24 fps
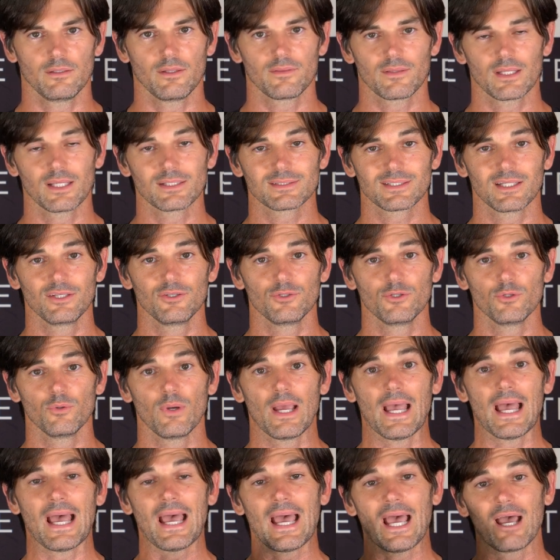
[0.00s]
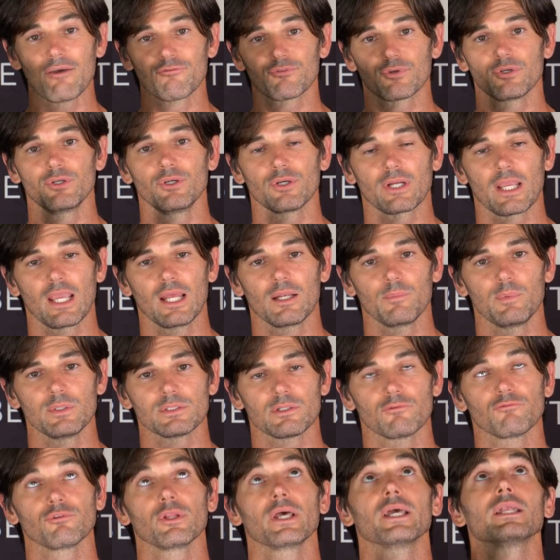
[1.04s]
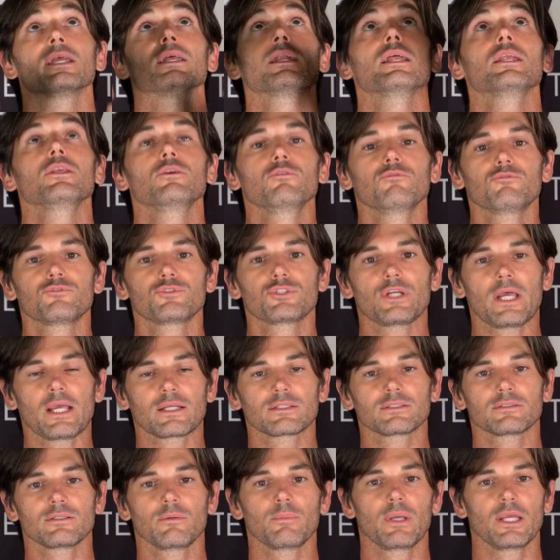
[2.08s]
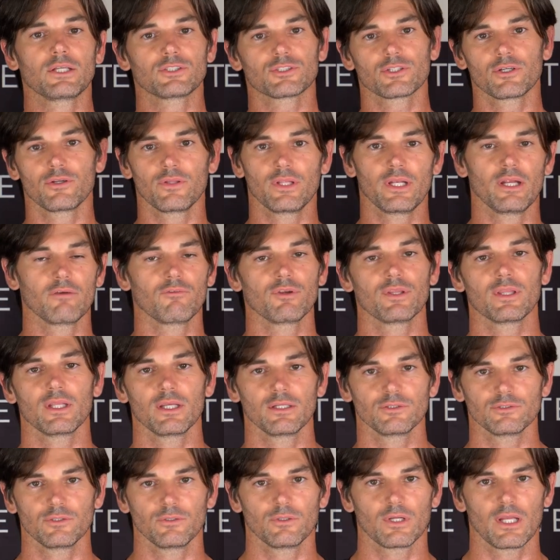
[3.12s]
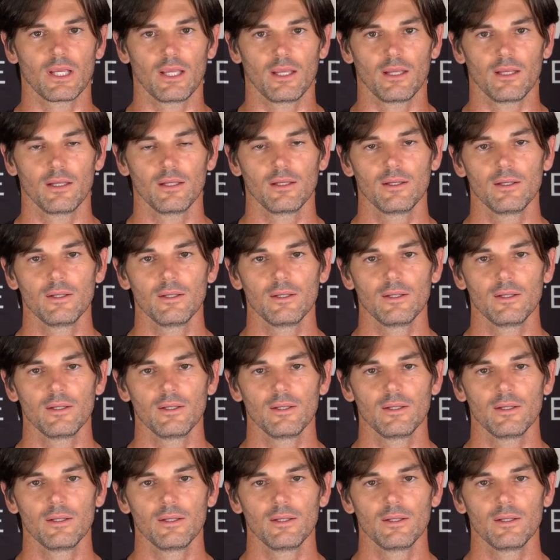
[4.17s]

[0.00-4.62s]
The things that you do after your canopy is inflated and you've checked to make sure that everything's okay.